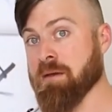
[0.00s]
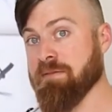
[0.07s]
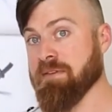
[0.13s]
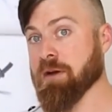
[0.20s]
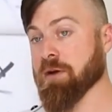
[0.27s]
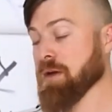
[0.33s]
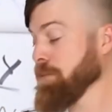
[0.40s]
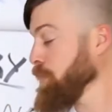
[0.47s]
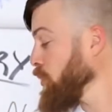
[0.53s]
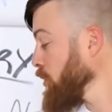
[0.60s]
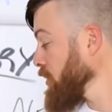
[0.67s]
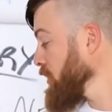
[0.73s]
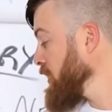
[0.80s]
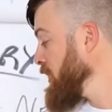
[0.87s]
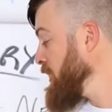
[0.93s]
Very
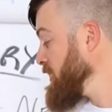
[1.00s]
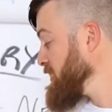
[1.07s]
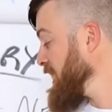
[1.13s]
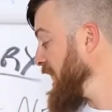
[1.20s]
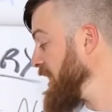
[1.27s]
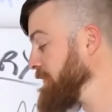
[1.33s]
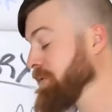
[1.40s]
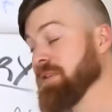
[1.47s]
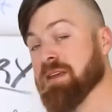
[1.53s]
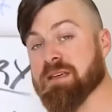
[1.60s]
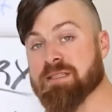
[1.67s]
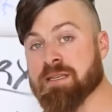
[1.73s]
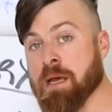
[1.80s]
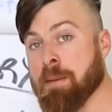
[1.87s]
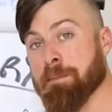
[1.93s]
important to have
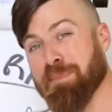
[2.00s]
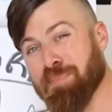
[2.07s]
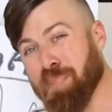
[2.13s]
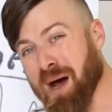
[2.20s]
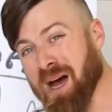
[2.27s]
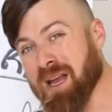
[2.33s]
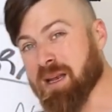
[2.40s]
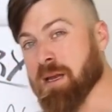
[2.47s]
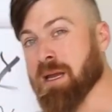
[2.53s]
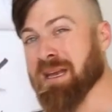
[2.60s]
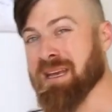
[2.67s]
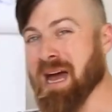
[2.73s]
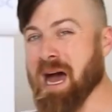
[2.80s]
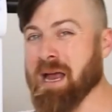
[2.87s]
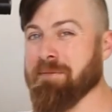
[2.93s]
these, but
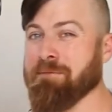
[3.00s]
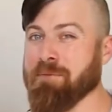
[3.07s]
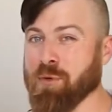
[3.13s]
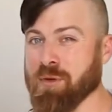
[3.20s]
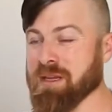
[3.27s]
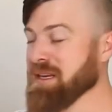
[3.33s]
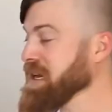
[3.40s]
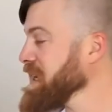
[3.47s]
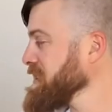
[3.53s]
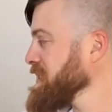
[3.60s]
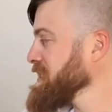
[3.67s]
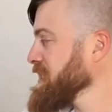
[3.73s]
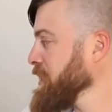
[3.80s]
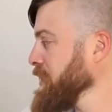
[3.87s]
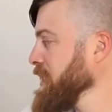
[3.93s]
not fully
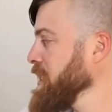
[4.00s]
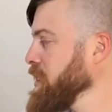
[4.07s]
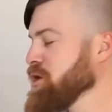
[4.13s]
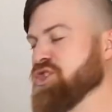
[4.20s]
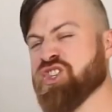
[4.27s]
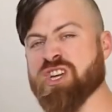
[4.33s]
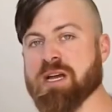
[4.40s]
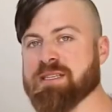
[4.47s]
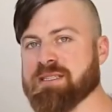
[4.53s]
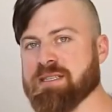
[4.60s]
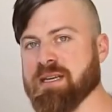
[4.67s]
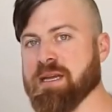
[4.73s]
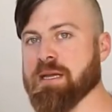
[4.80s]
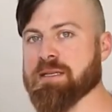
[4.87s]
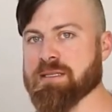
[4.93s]
necessary just to
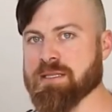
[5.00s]
get